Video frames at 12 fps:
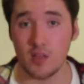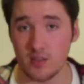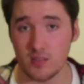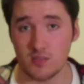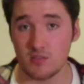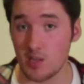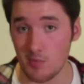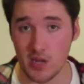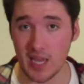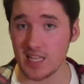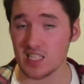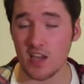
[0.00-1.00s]
Is
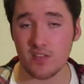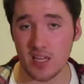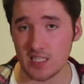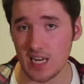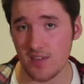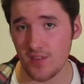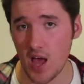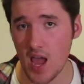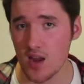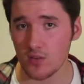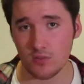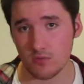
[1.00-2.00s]
communicating over the internet
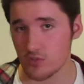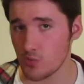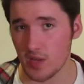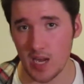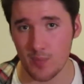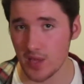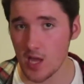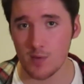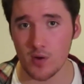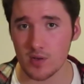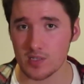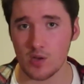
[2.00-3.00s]
fine, or should we get a
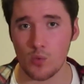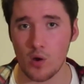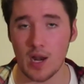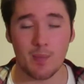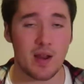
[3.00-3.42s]
PO box, or what?